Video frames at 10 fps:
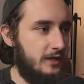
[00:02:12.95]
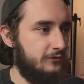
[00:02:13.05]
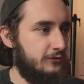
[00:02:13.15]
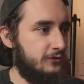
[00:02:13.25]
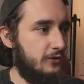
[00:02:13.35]

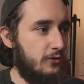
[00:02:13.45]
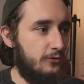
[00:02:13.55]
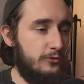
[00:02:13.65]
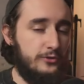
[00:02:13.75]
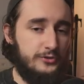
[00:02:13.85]
So it's going to go
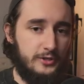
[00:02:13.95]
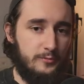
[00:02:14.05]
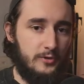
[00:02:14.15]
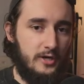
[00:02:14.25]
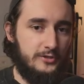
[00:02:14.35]
through your
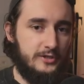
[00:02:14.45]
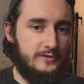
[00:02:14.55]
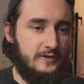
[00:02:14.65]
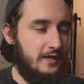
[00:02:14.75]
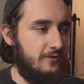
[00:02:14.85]
Jira
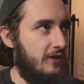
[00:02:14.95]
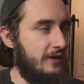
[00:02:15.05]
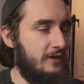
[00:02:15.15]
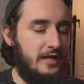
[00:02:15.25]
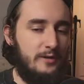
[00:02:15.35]
projects and
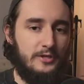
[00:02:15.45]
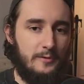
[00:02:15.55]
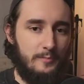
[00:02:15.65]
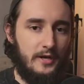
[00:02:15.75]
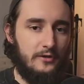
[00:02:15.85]
find the name and
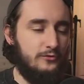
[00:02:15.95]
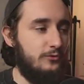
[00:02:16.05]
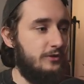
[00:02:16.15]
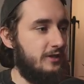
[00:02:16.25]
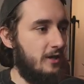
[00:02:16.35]
compare it to
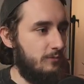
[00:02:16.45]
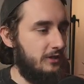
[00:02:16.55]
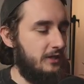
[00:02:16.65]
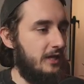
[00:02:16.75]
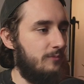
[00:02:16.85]
the
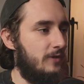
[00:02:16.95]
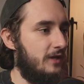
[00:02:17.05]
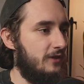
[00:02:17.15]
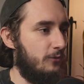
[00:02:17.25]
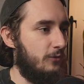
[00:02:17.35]
company name
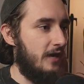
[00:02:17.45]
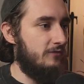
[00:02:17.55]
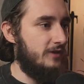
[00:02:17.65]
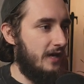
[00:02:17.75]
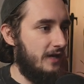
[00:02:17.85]
that we have
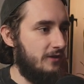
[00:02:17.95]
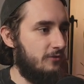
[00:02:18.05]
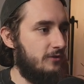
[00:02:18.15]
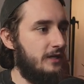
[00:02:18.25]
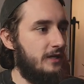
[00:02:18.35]
in Adio,